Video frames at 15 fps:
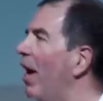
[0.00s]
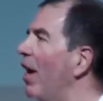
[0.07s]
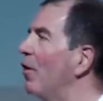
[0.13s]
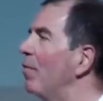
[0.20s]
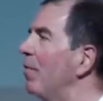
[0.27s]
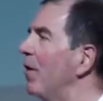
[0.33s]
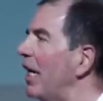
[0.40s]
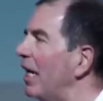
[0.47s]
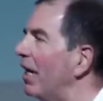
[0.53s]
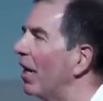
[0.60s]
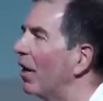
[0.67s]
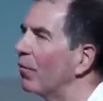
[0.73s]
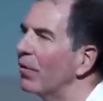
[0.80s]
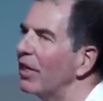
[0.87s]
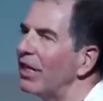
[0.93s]
I don't mean
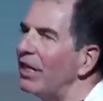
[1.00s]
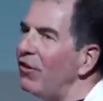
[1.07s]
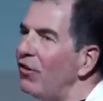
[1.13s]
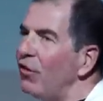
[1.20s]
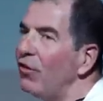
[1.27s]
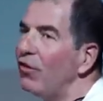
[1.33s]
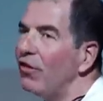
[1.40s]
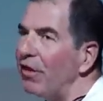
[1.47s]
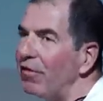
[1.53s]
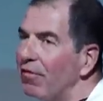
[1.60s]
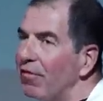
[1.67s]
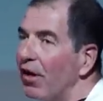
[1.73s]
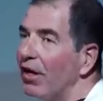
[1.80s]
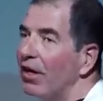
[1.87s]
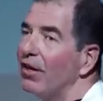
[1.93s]
a really juicy,
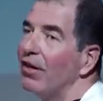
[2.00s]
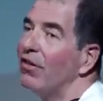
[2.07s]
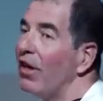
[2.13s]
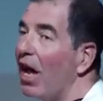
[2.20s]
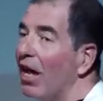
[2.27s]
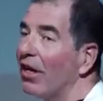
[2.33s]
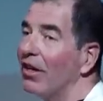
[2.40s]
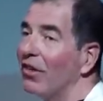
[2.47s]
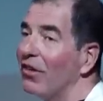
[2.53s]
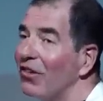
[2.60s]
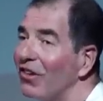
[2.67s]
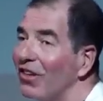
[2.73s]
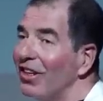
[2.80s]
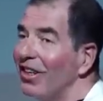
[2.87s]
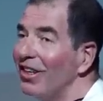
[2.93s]
fun challenge.
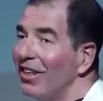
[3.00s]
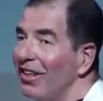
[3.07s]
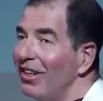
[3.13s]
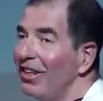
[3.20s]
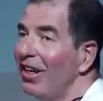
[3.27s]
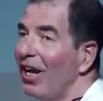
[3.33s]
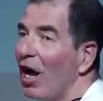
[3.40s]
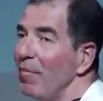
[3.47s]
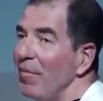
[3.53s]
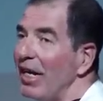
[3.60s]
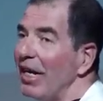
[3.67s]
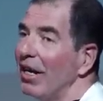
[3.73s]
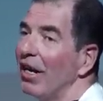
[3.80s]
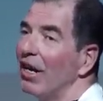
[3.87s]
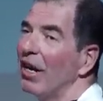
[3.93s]
I
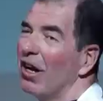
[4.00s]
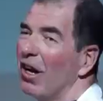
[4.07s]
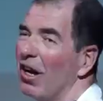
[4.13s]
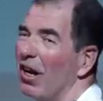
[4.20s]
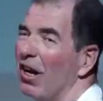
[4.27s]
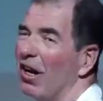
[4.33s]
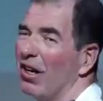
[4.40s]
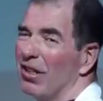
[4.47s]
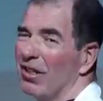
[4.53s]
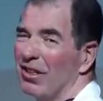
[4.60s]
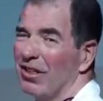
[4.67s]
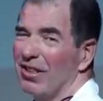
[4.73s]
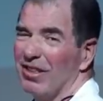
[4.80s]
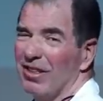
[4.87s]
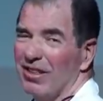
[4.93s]
mean a uh.
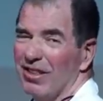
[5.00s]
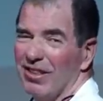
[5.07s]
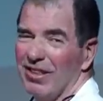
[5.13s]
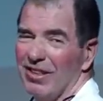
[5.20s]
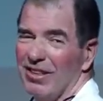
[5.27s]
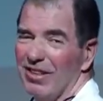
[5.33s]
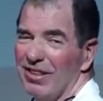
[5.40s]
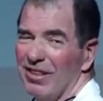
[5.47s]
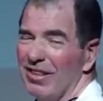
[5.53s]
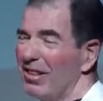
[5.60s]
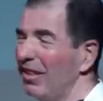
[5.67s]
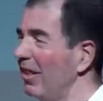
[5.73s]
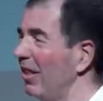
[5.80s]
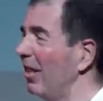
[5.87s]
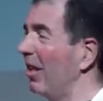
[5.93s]

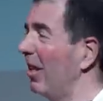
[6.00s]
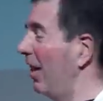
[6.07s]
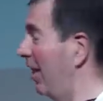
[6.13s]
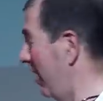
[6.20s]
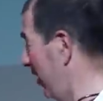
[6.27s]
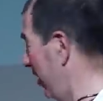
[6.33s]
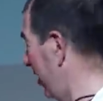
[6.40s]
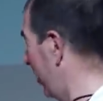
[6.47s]
Ugh.